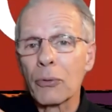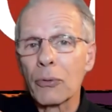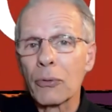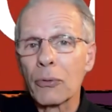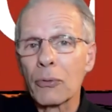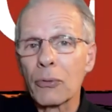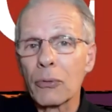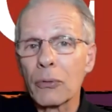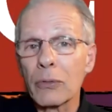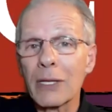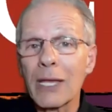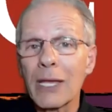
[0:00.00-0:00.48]

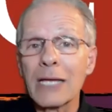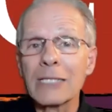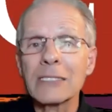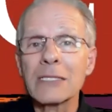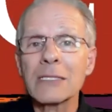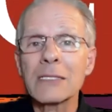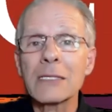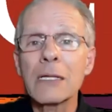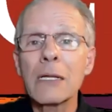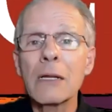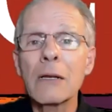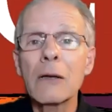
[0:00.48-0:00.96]
The cat
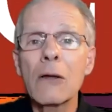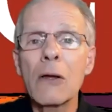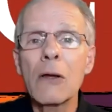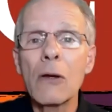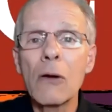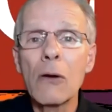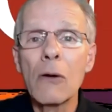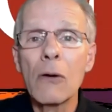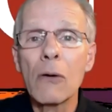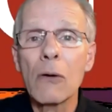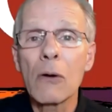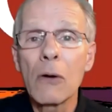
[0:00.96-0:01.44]
says, little
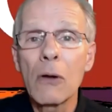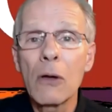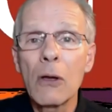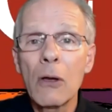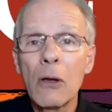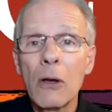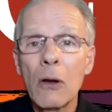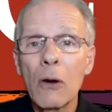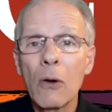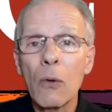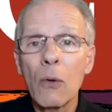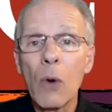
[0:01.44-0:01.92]
girl,
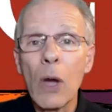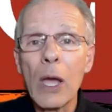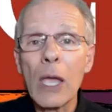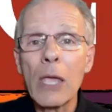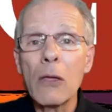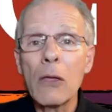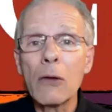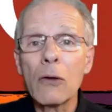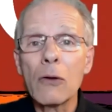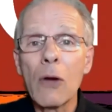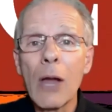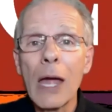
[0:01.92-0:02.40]
why are
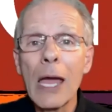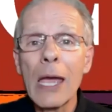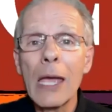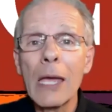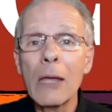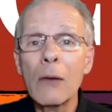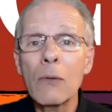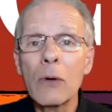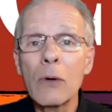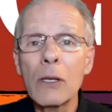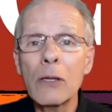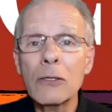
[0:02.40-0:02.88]
you
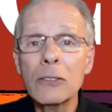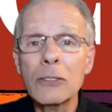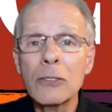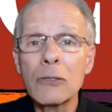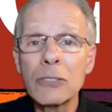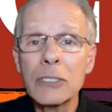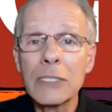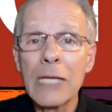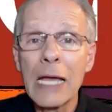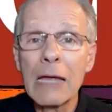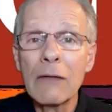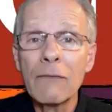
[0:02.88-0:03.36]
crying? What are you so
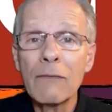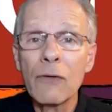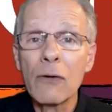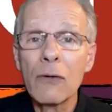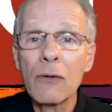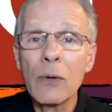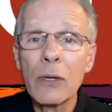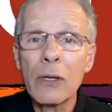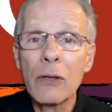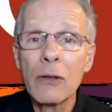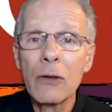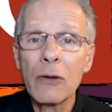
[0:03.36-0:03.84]
sad
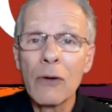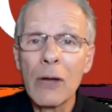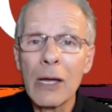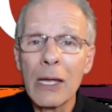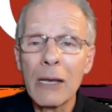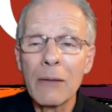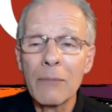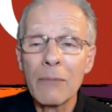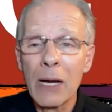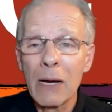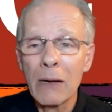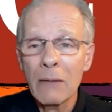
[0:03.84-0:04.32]
for? What are you
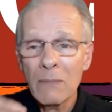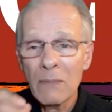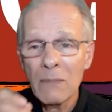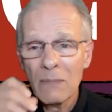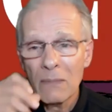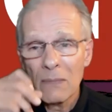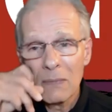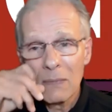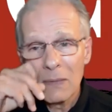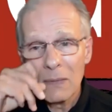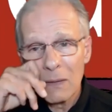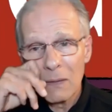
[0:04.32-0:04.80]
crying about?
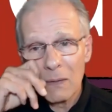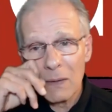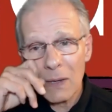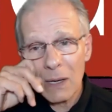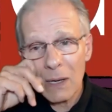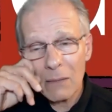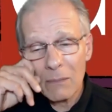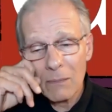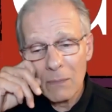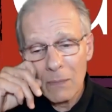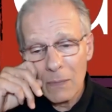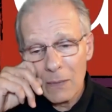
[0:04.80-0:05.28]

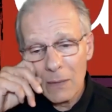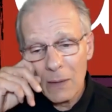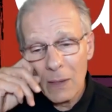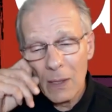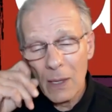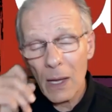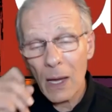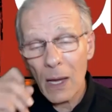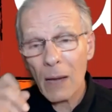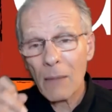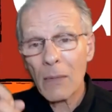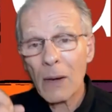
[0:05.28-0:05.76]
Well,
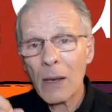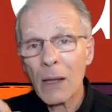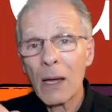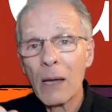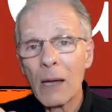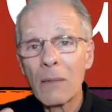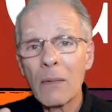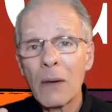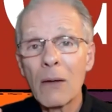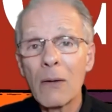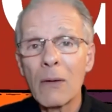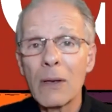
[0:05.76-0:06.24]
I'm
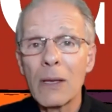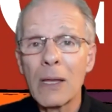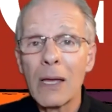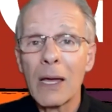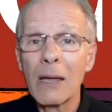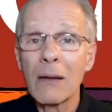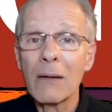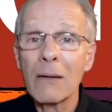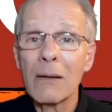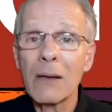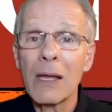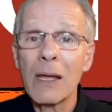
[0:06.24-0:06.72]
lonely.
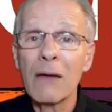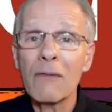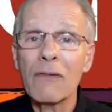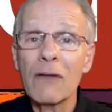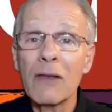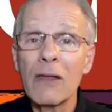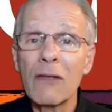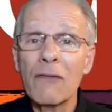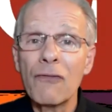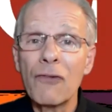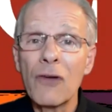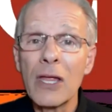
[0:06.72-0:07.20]
I don't have
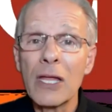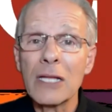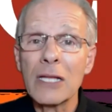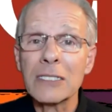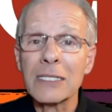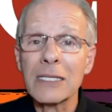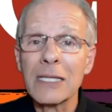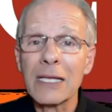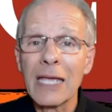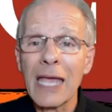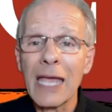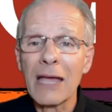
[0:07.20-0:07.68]
any friends.
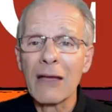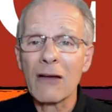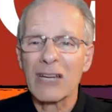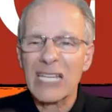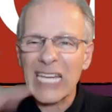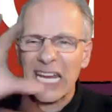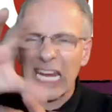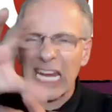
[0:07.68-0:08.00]
And the cat goes,